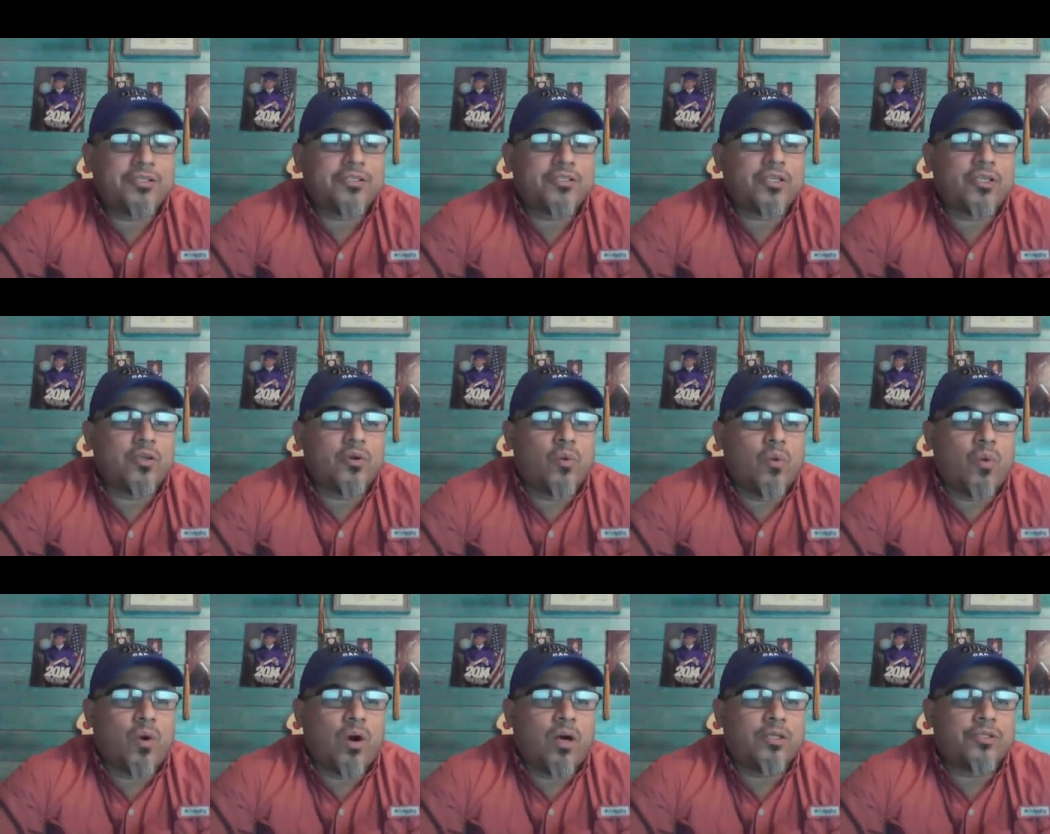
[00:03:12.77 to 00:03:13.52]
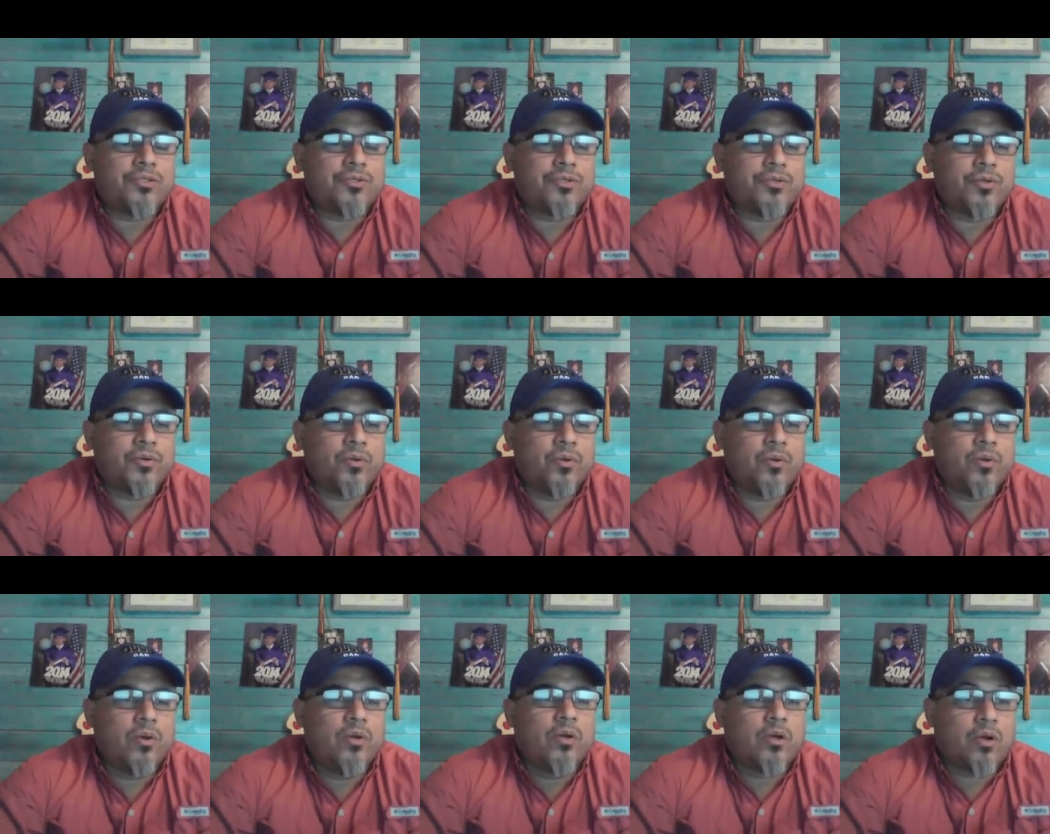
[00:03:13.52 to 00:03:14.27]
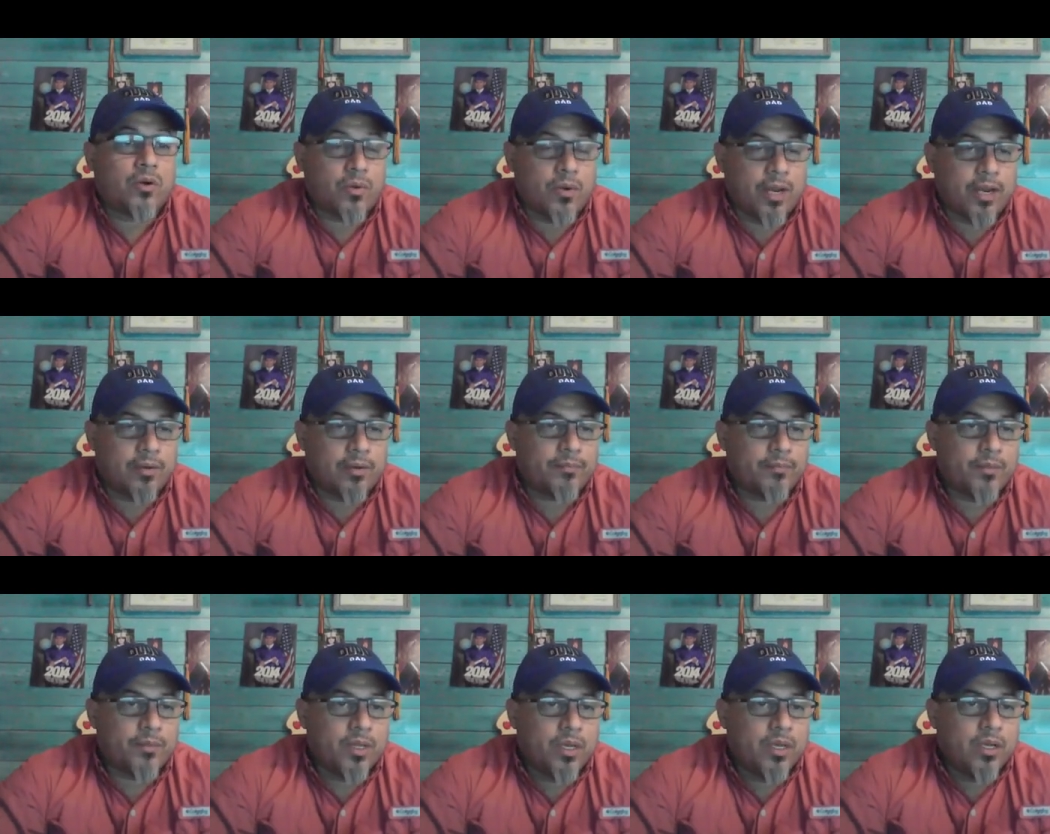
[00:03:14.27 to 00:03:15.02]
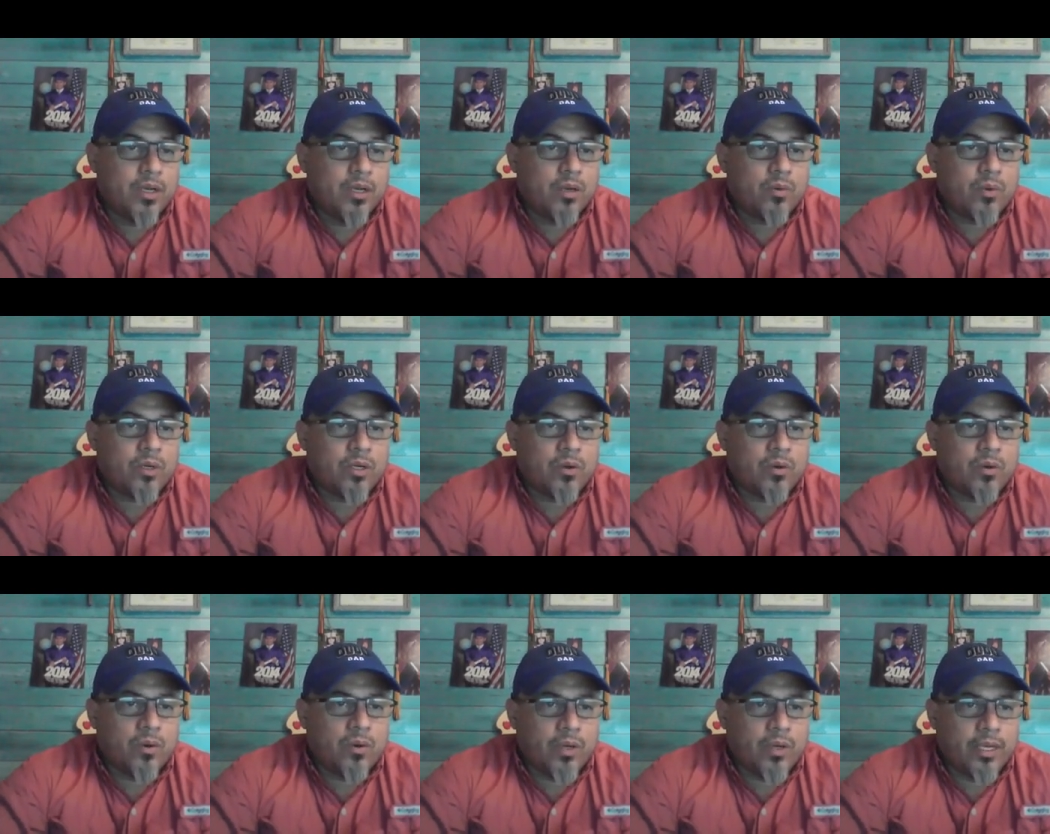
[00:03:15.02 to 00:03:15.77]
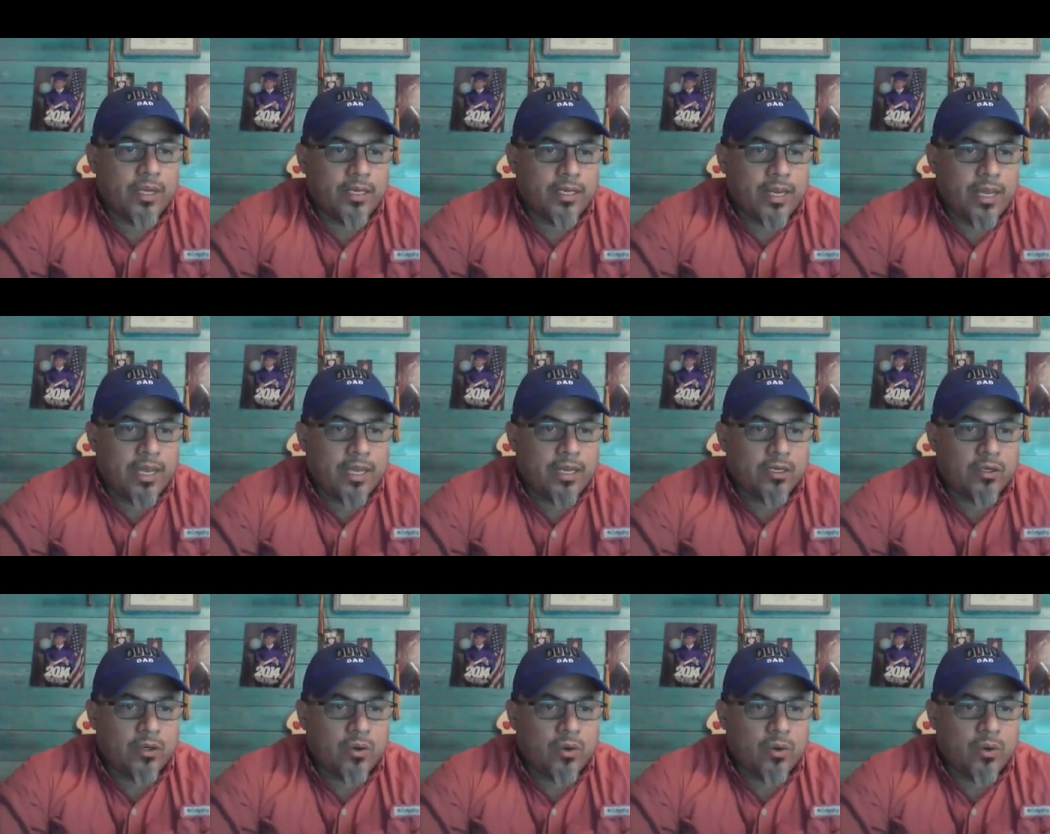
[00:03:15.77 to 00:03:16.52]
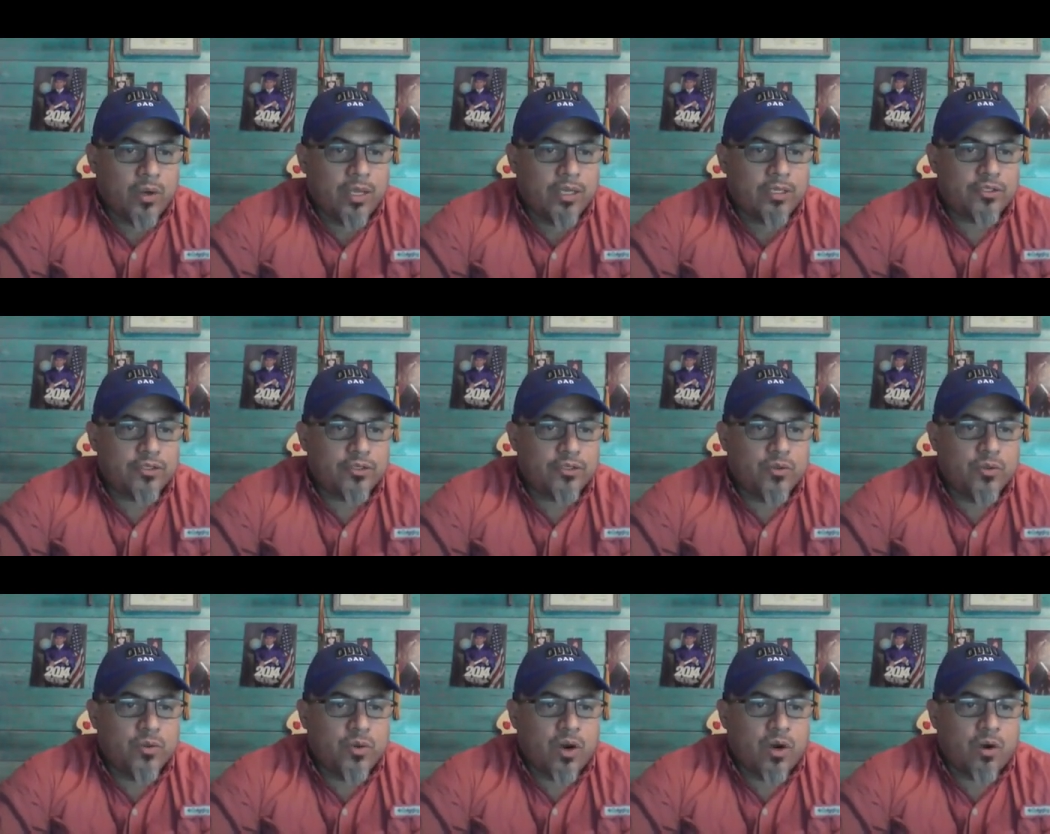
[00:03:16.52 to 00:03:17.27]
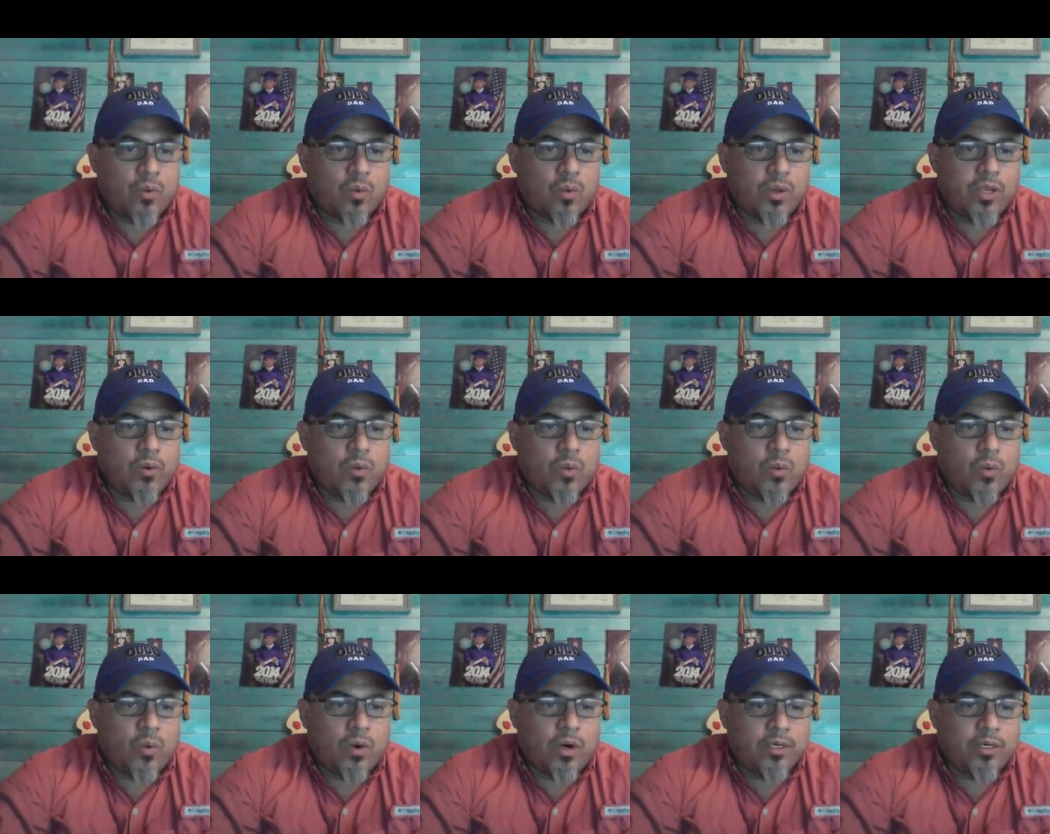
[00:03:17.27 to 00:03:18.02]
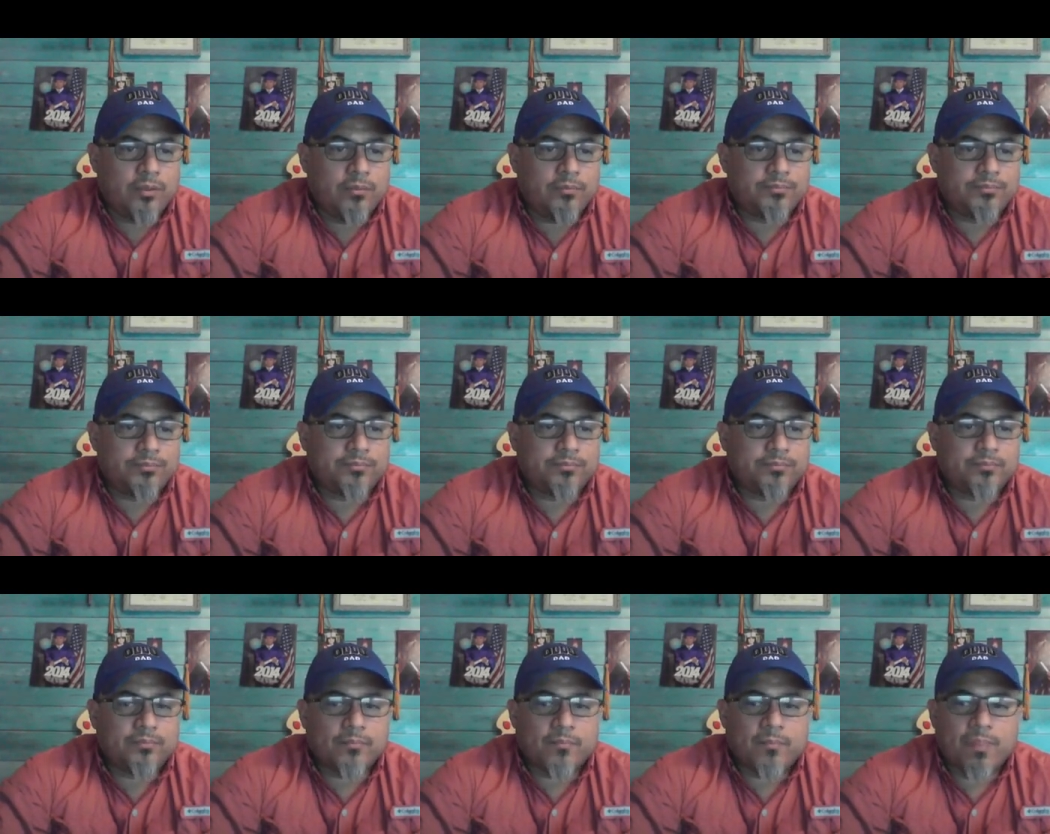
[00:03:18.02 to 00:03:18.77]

pages that you want to create. We're going to go ahead and go into our week 1.